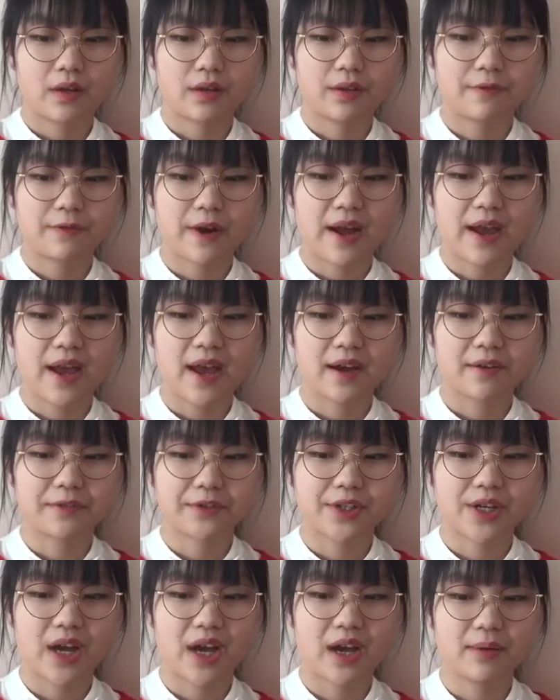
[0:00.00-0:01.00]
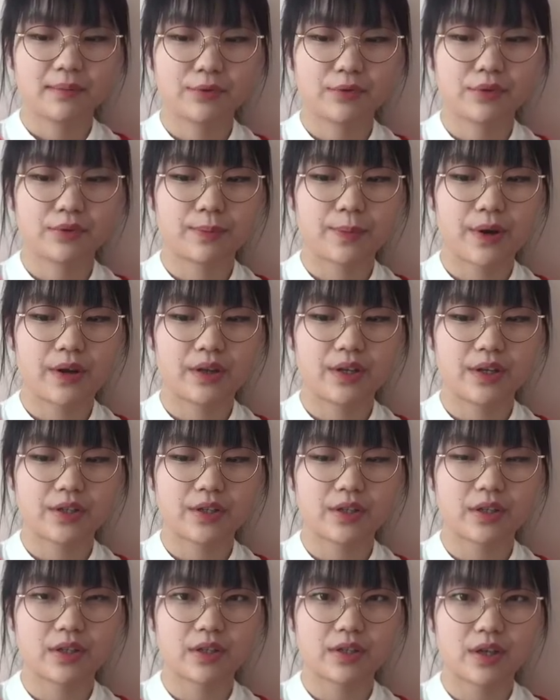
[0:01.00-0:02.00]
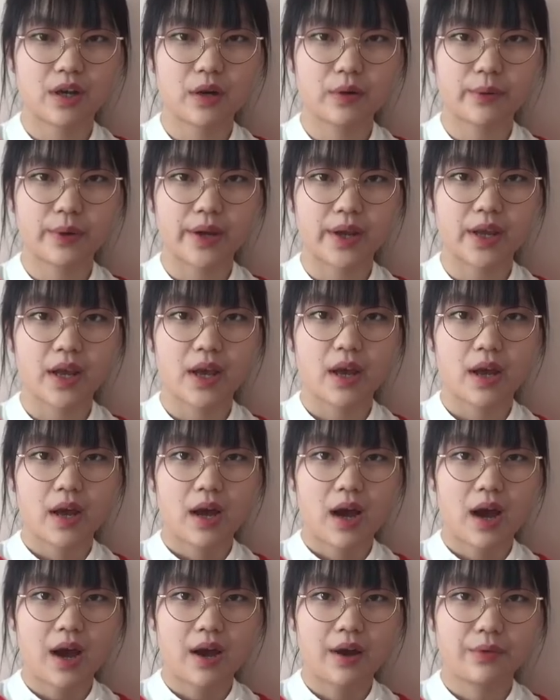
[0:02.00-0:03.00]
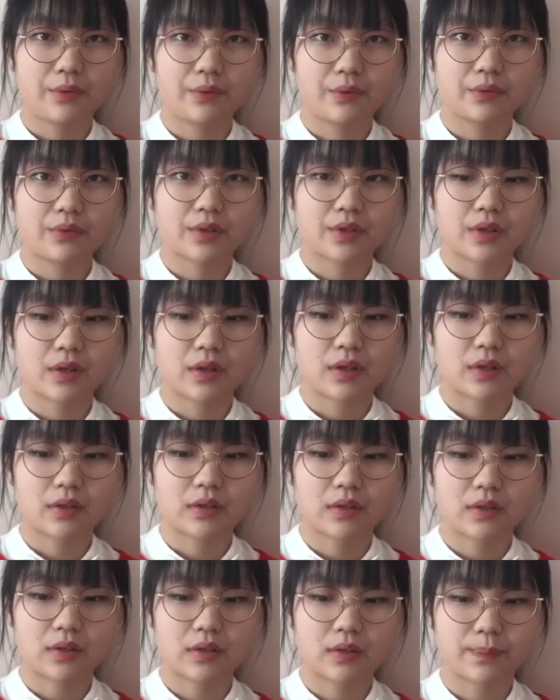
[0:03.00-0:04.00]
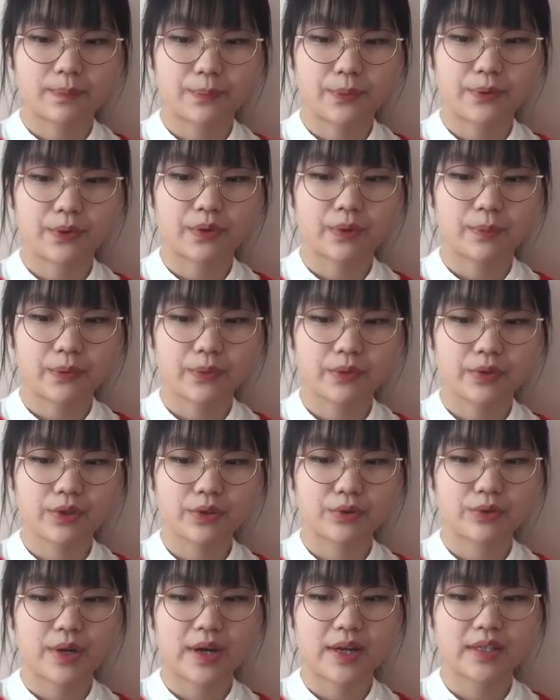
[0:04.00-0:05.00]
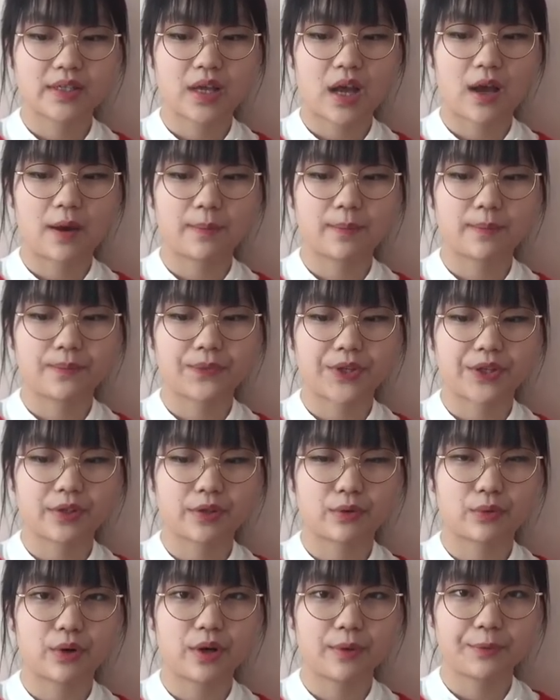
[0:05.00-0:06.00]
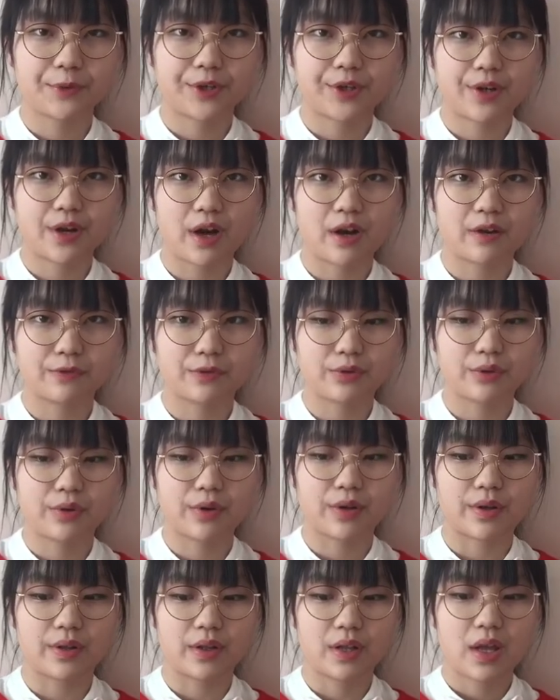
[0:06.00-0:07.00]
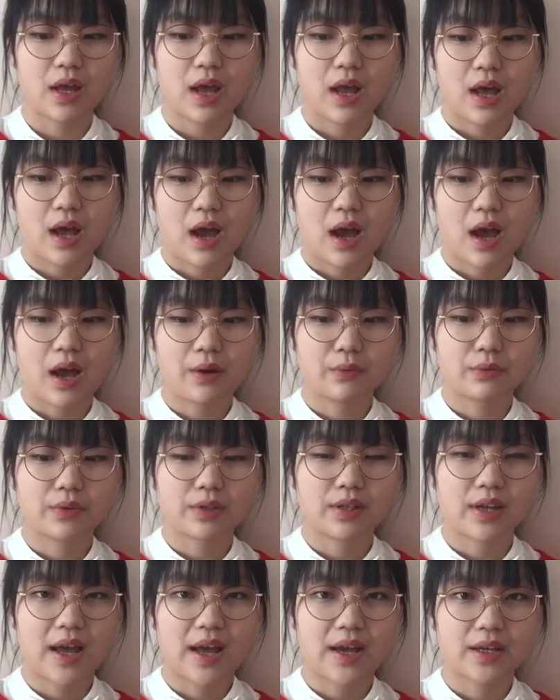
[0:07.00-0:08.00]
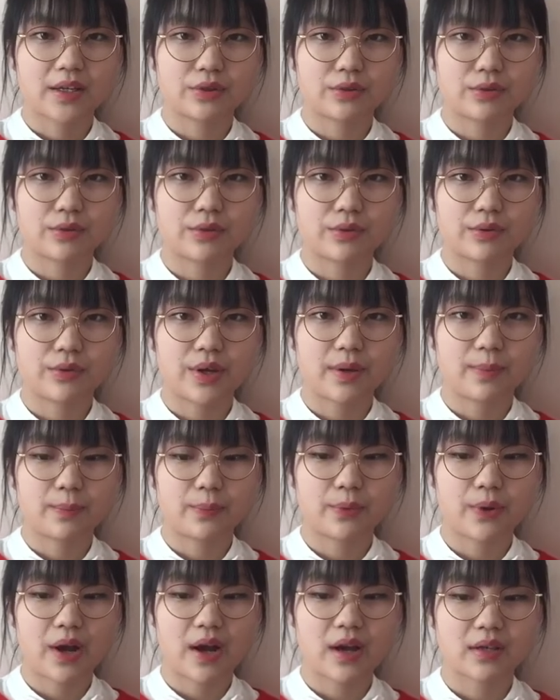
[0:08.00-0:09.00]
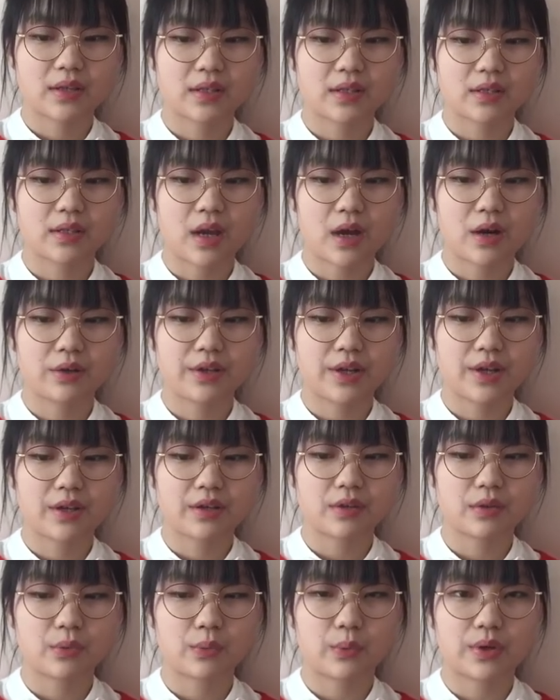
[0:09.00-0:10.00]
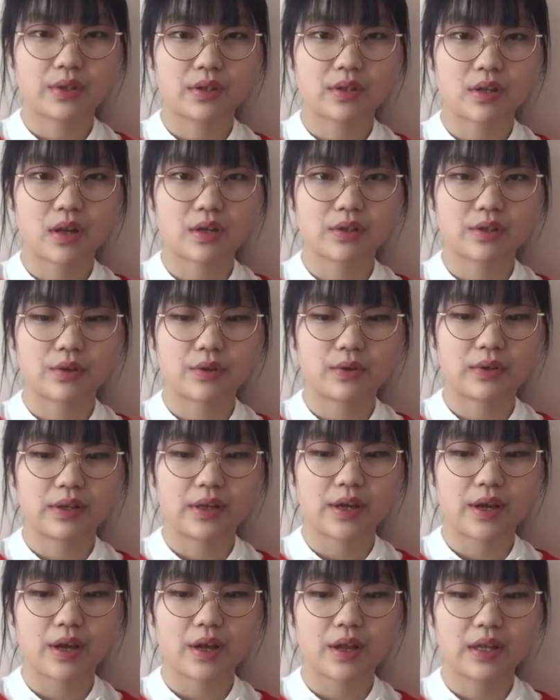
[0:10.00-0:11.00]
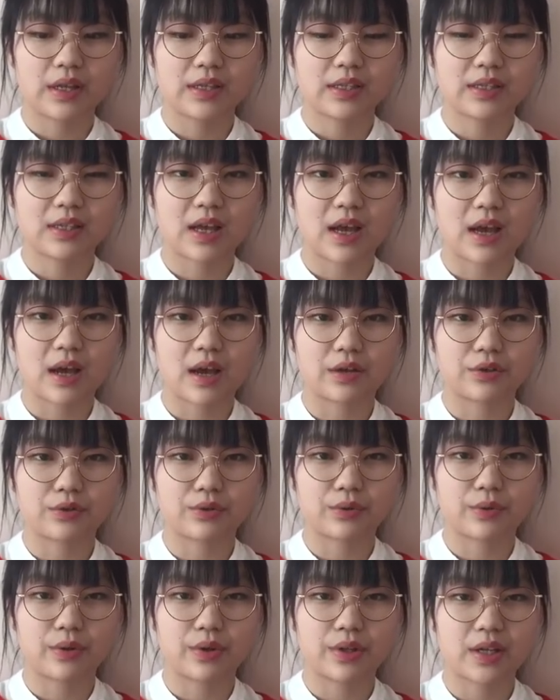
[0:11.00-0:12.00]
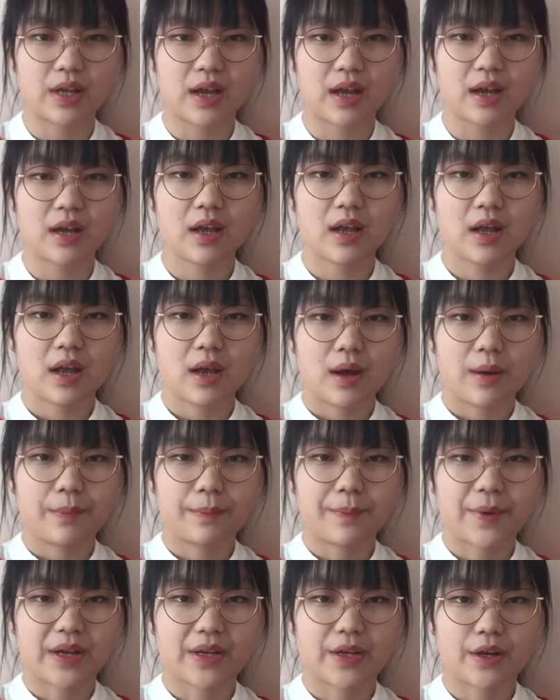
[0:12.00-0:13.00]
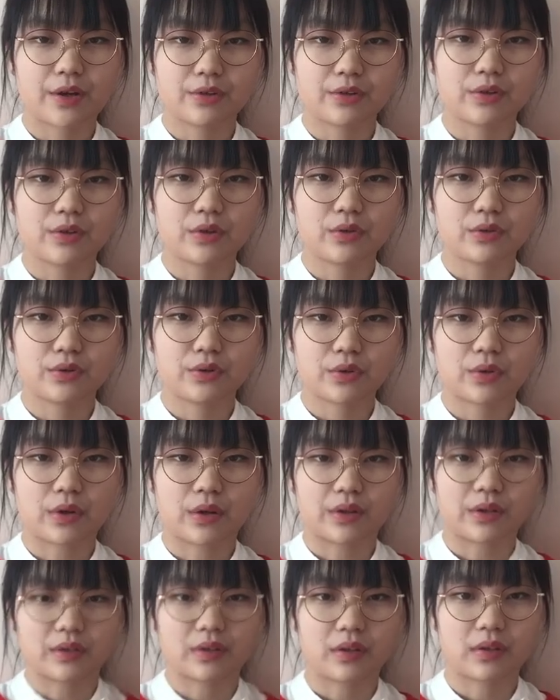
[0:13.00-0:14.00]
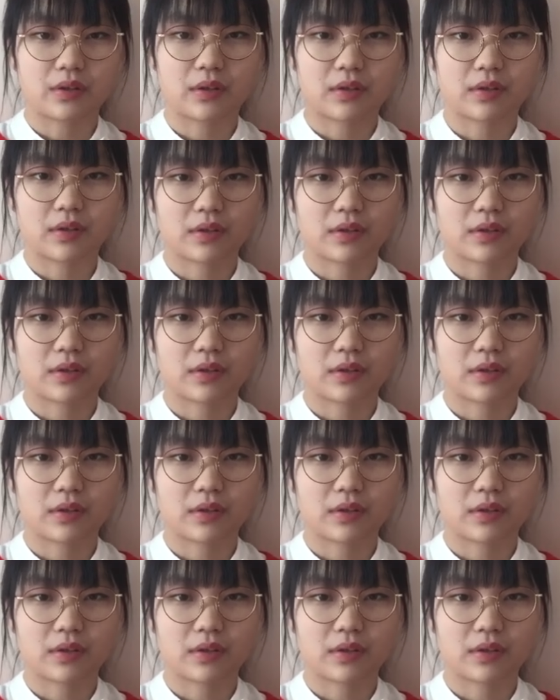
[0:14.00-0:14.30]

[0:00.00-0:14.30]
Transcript: If I have time to polish the story, I would put stress on description of Joan. I would like to impress audience with not only Lisa, Joanna, but also Joan.